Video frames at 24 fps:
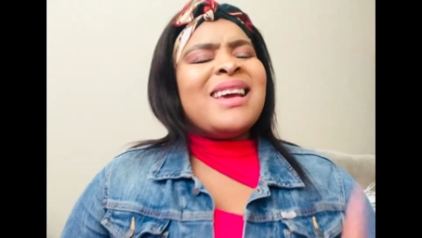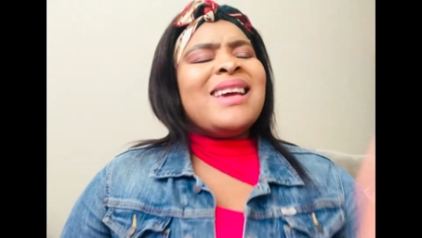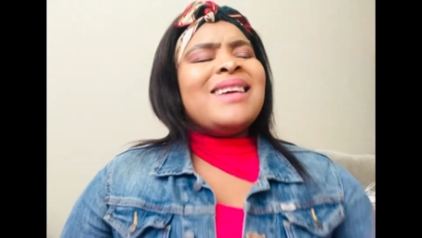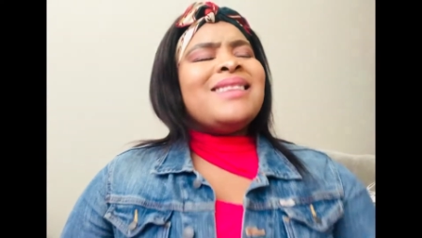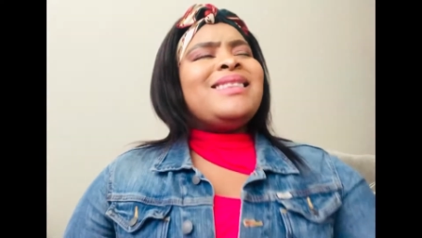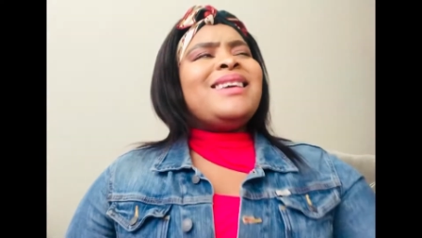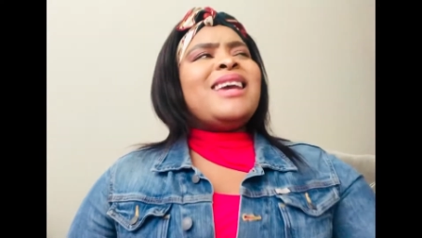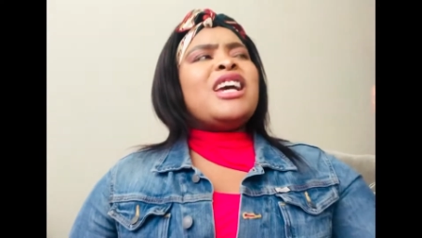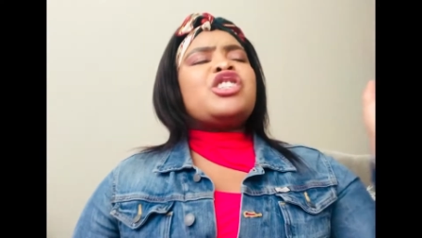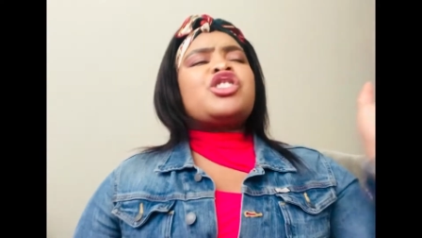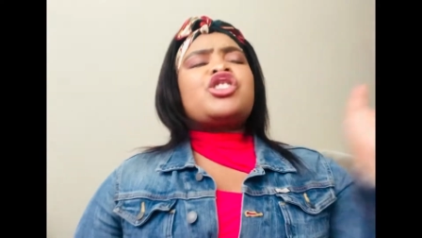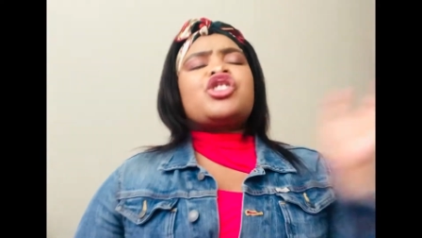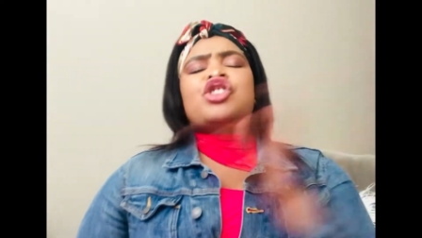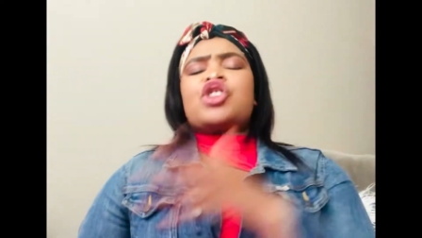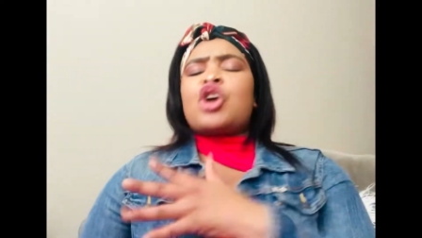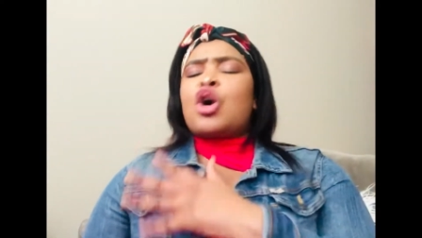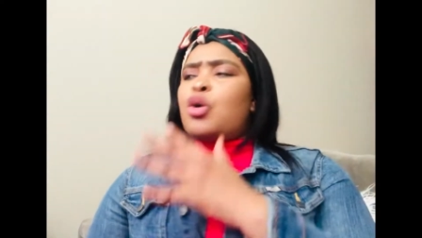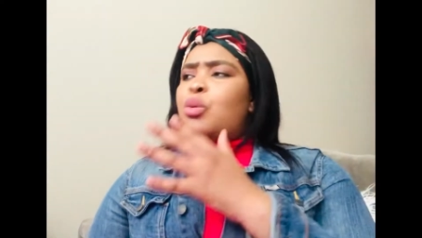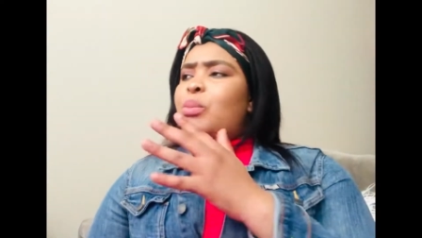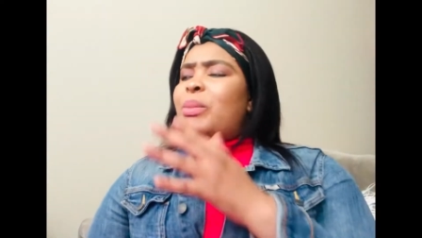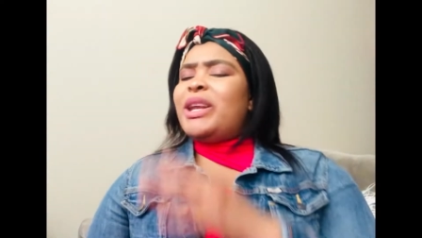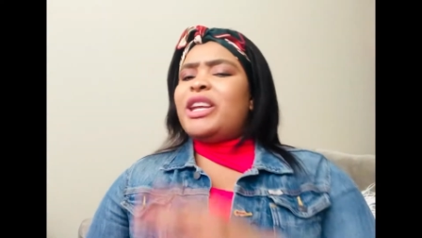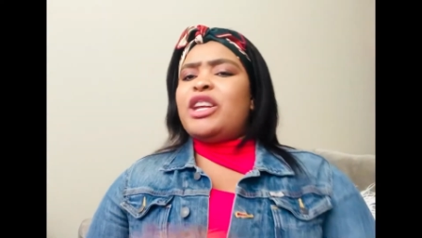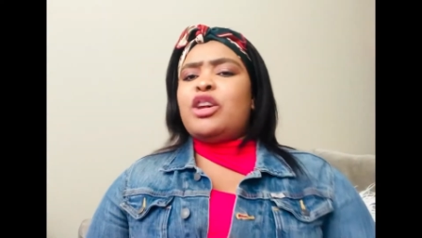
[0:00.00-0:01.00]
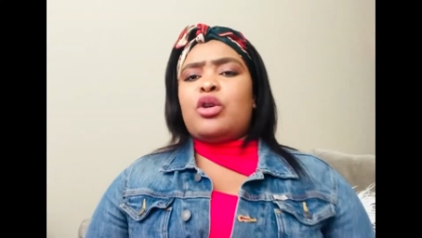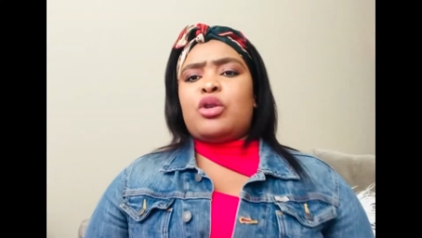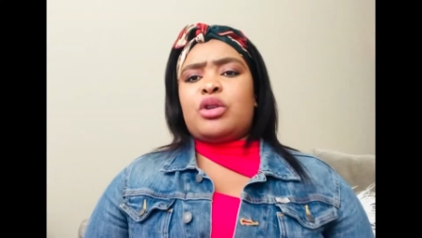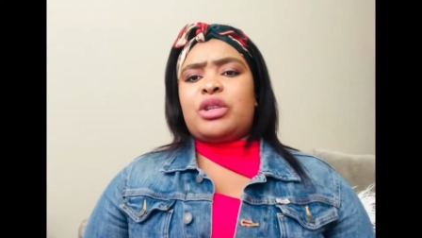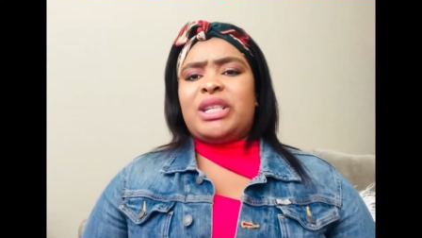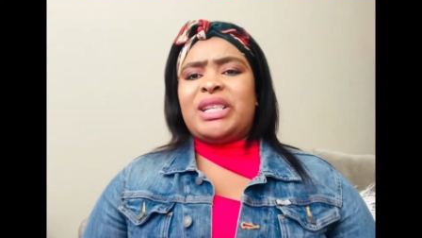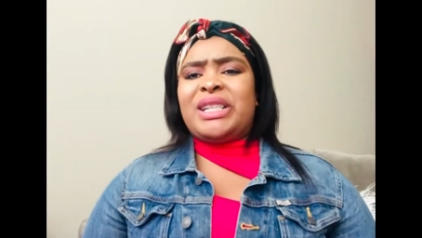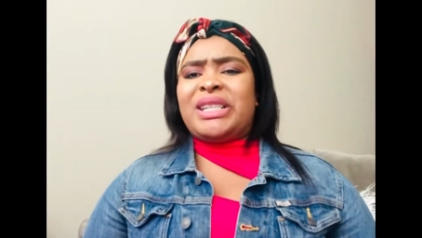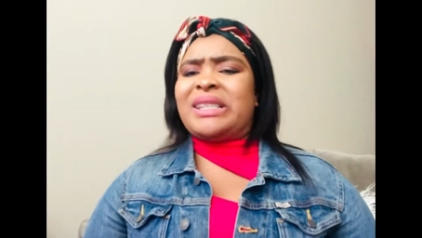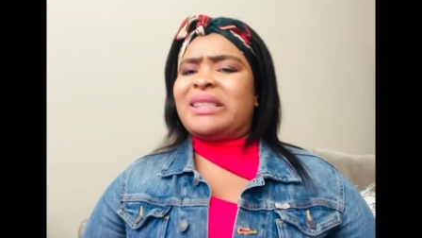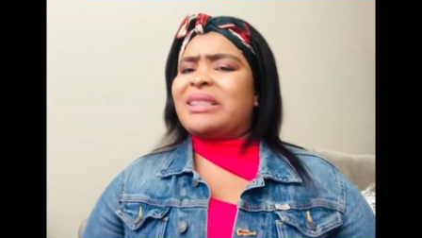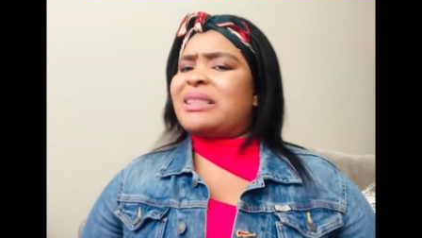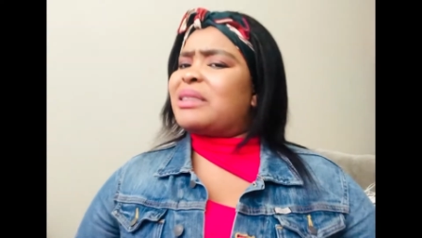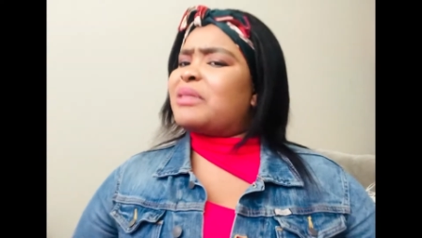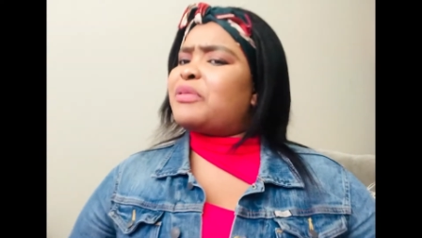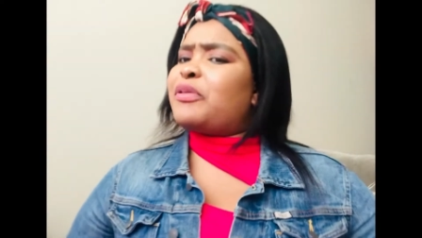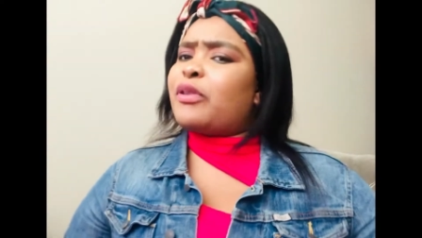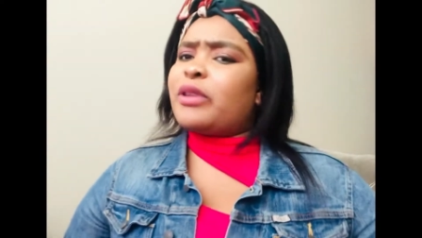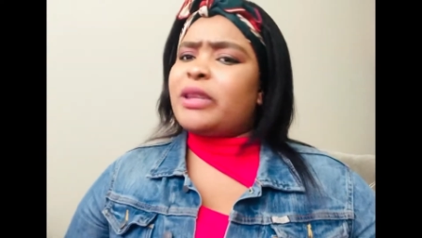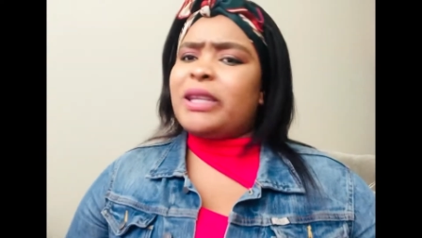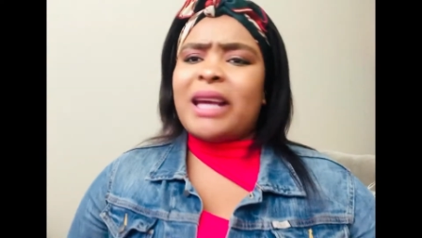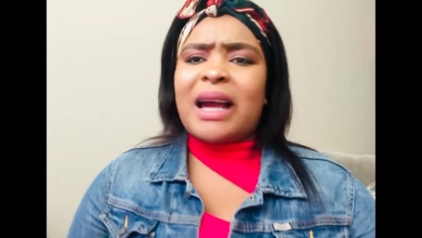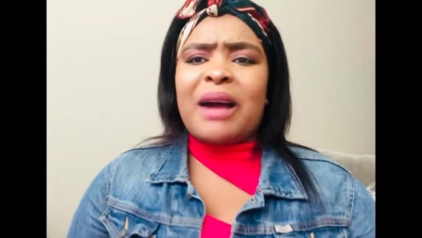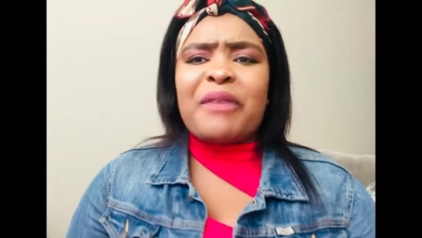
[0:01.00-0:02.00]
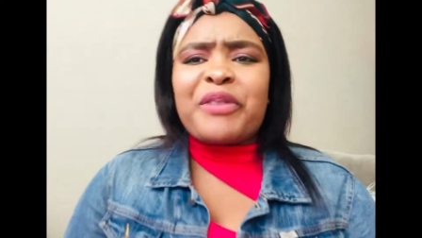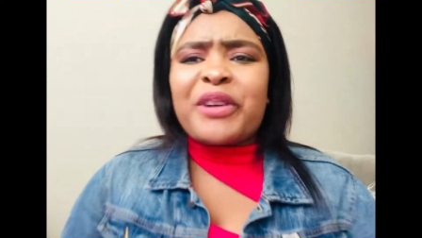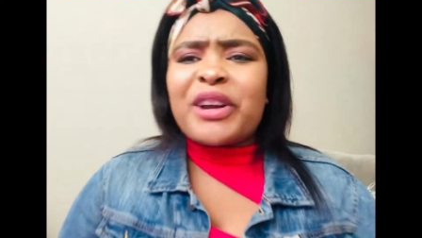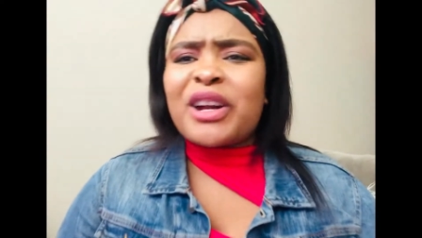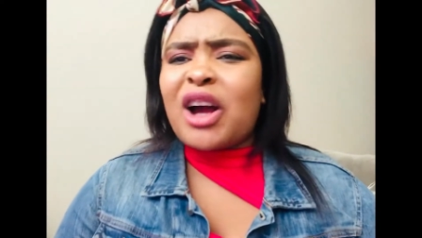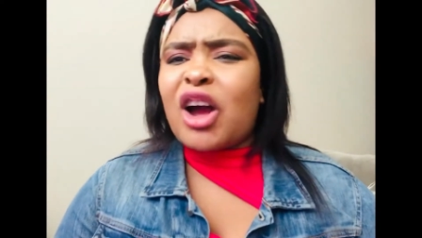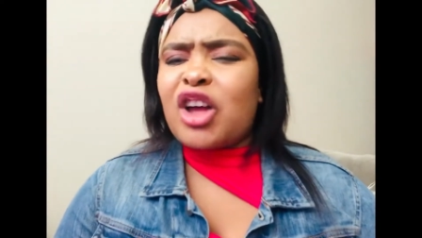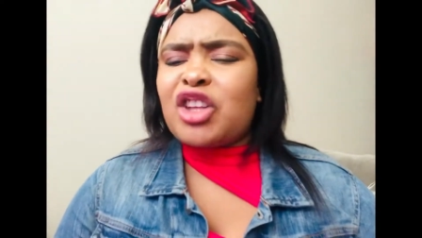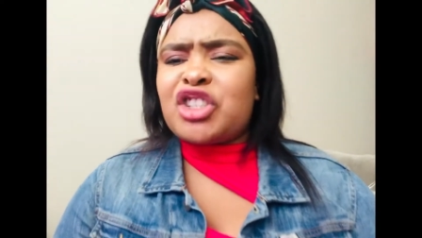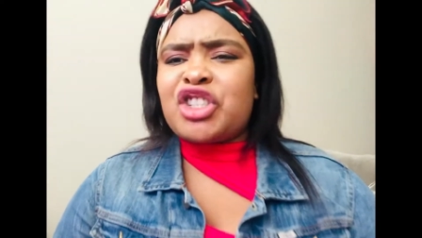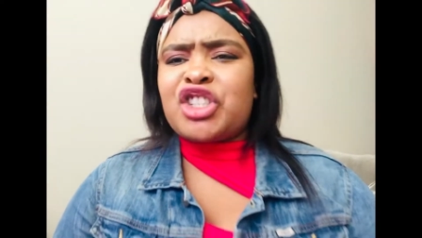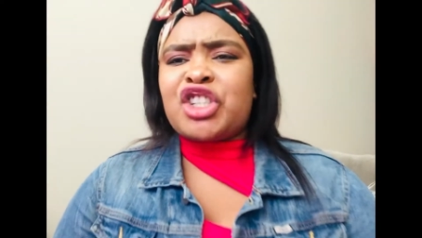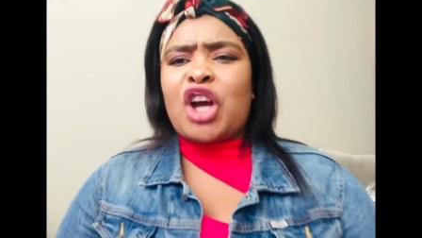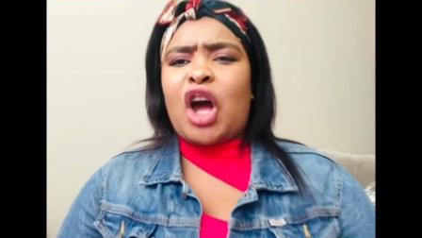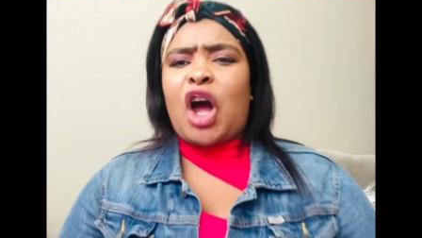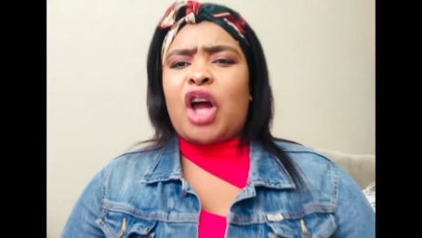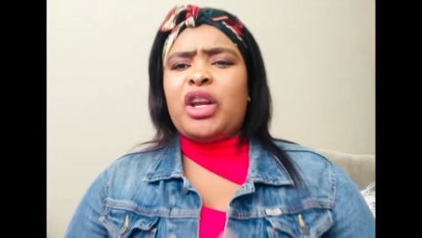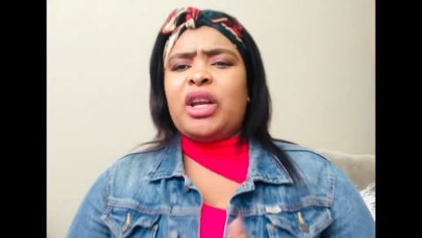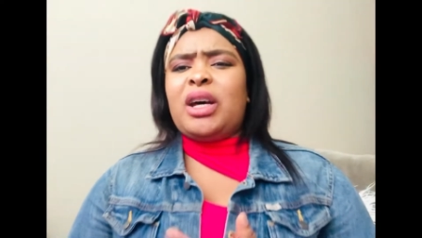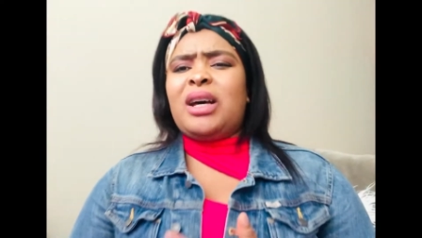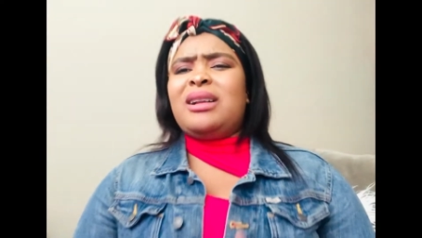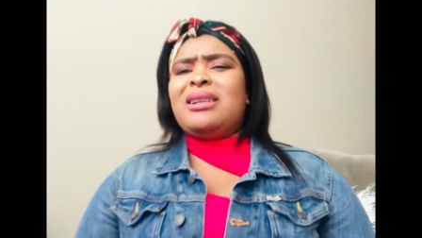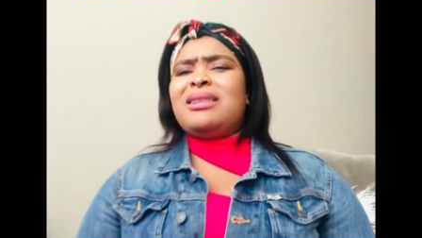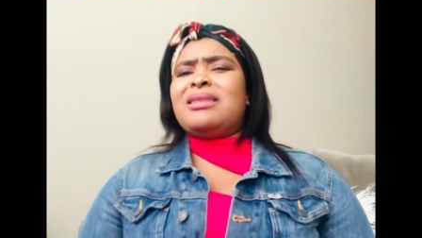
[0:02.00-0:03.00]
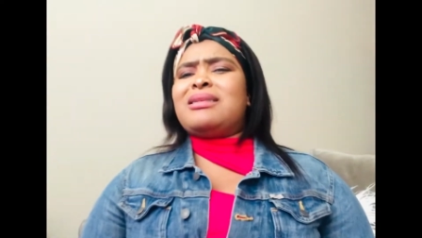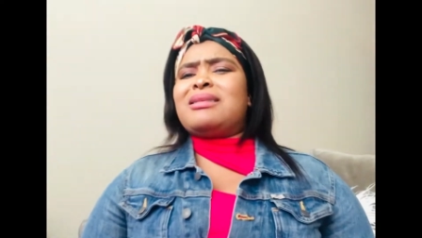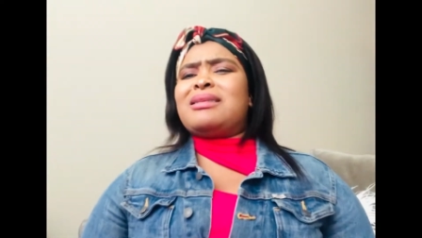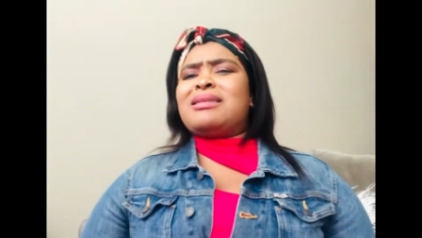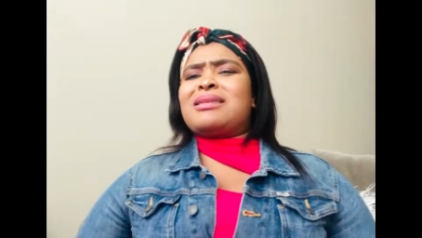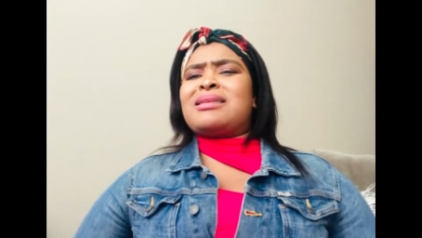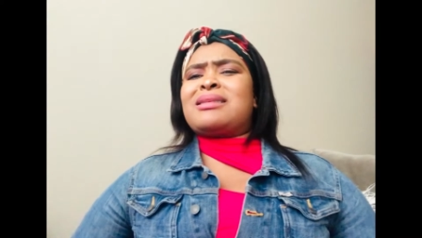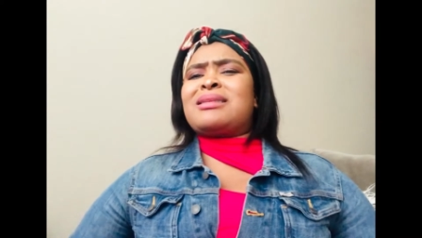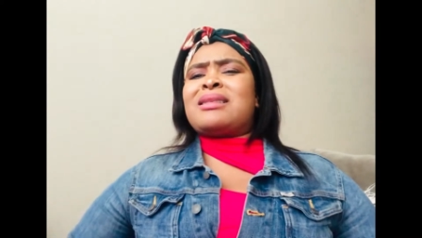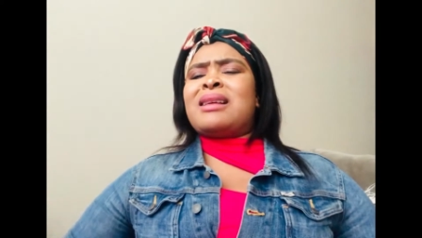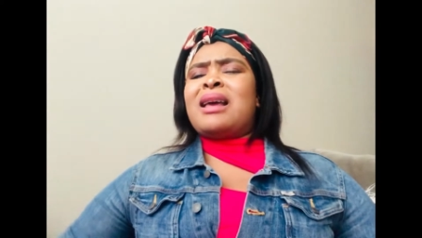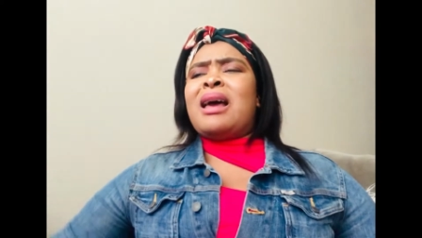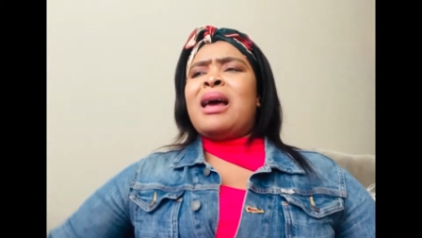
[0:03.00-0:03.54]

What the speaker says: There are so many auditions for the Afrikaans channels,